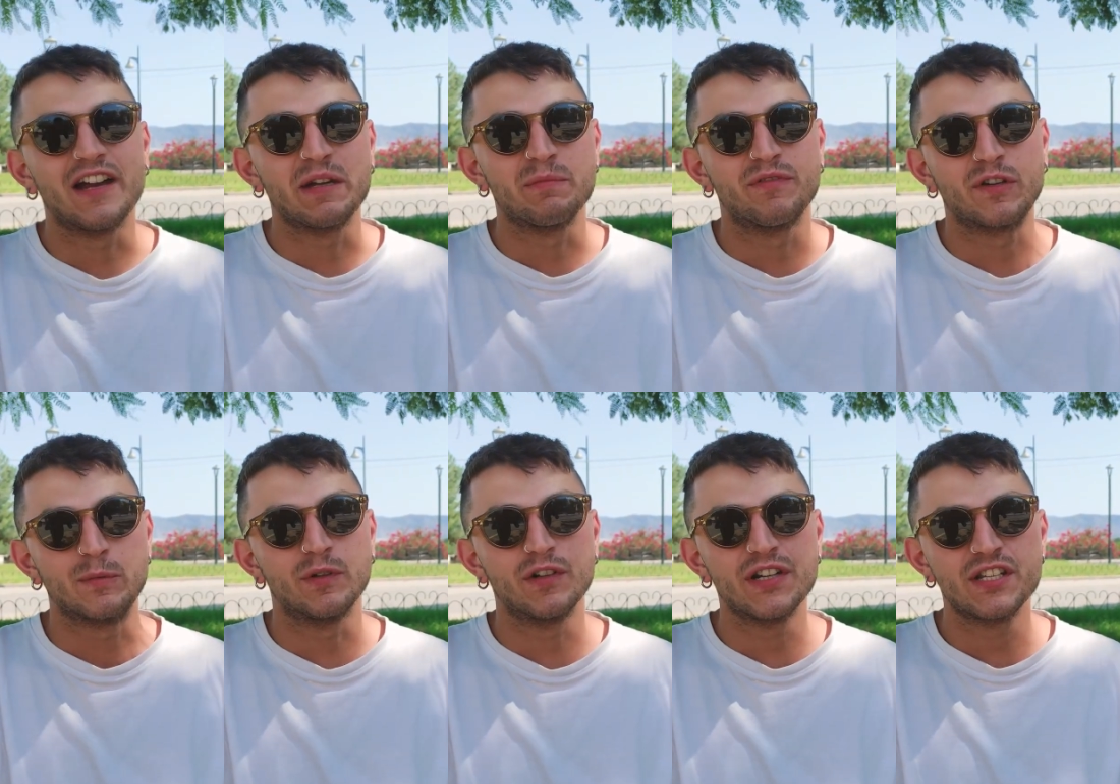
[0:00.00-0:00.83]
I am
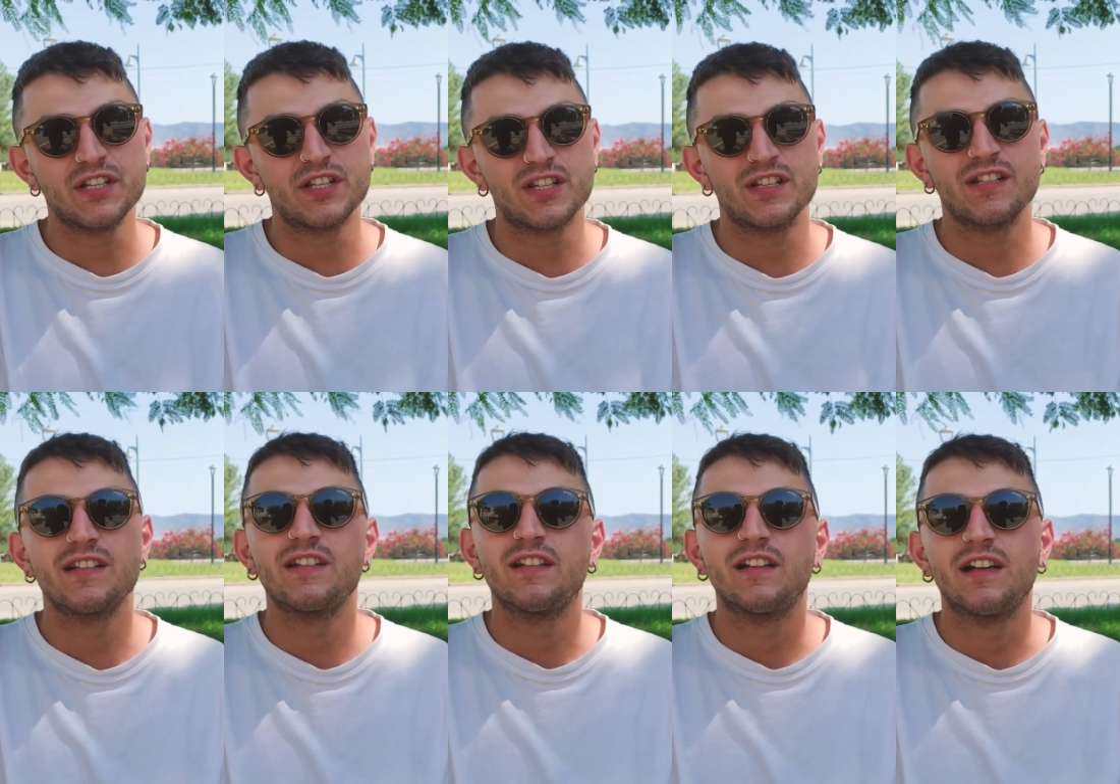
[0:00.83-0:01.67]
from Greece.
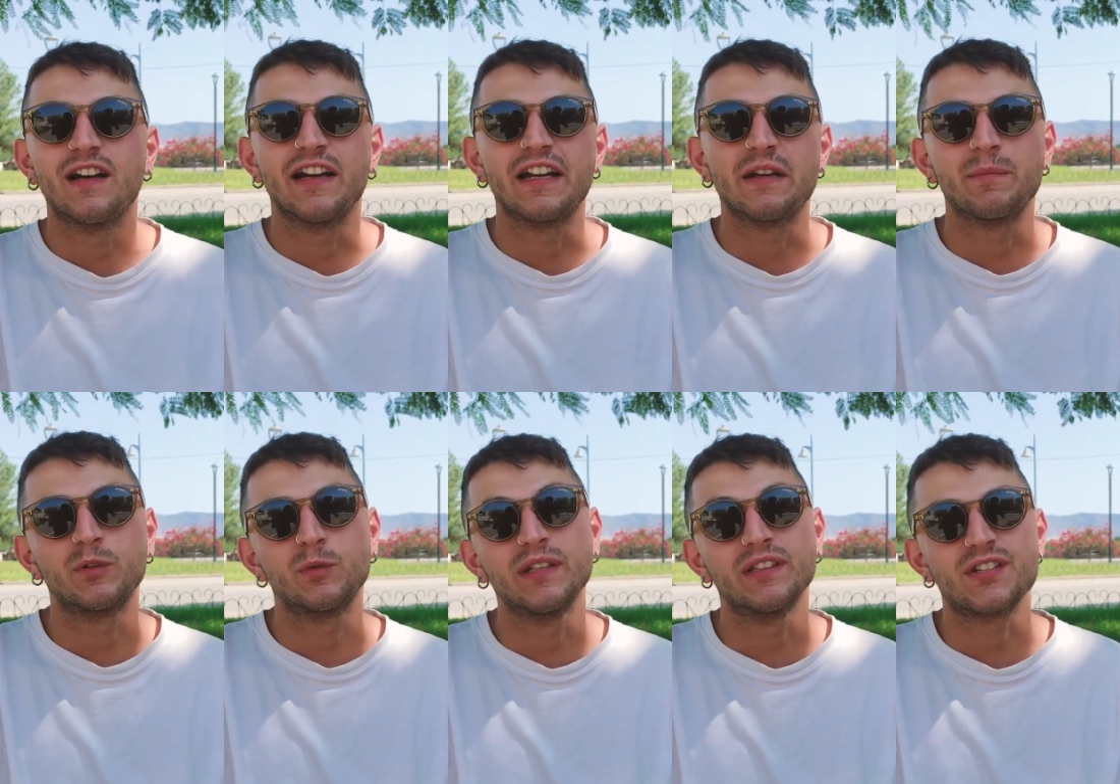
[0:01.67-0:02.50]
I am
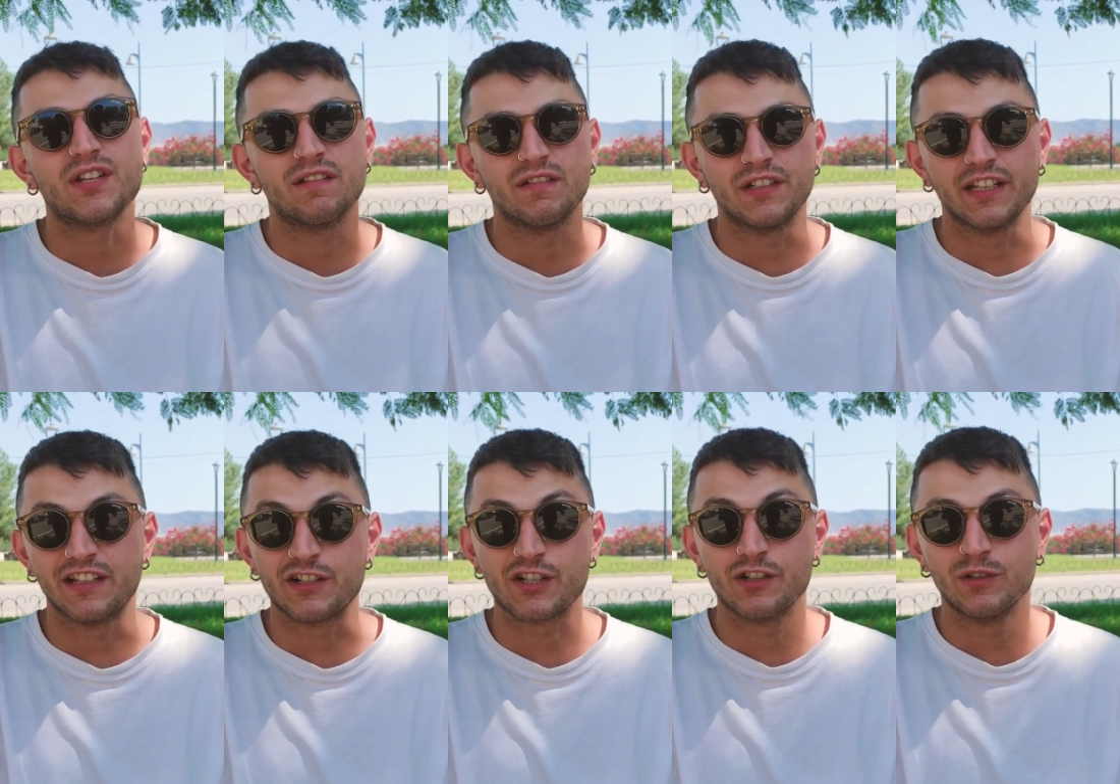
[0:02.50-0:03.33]
27
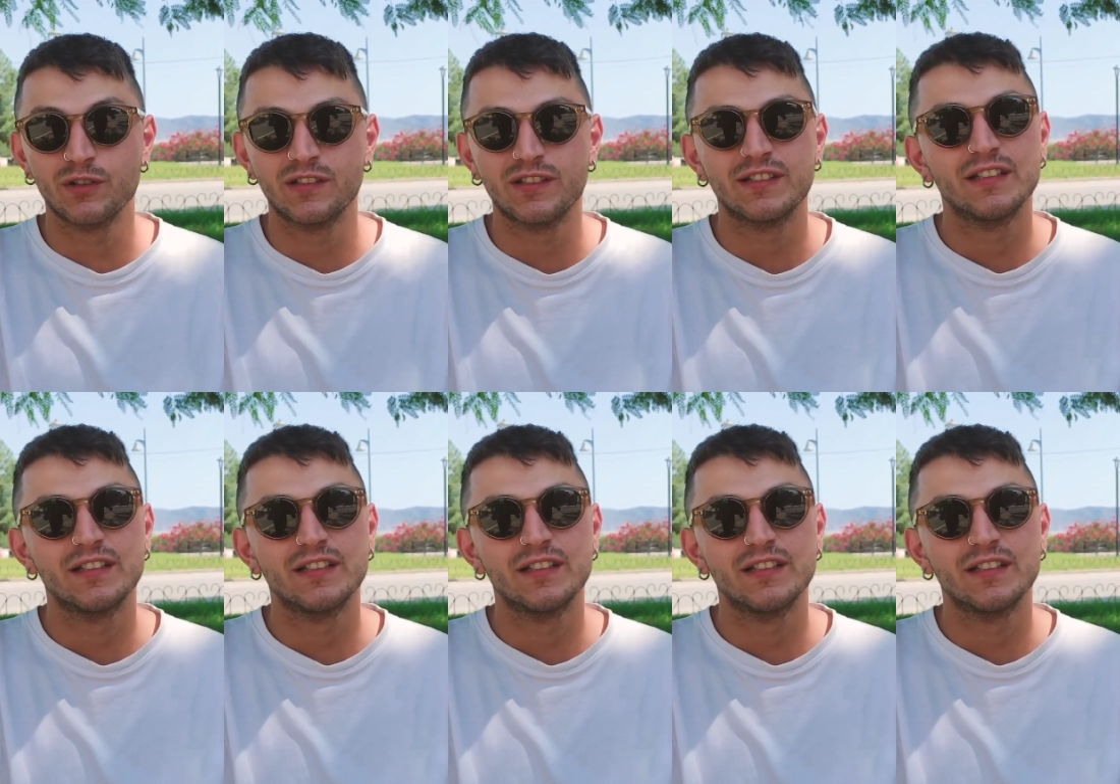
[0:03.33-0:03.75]
years old.